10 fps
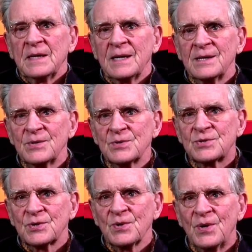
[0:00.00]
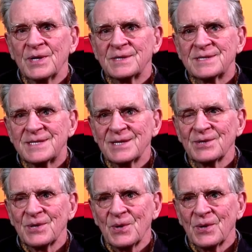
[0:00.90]
And he used to go and
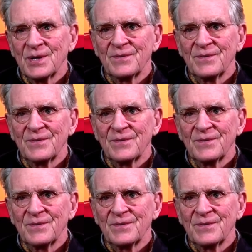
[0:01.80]
steal yogurt.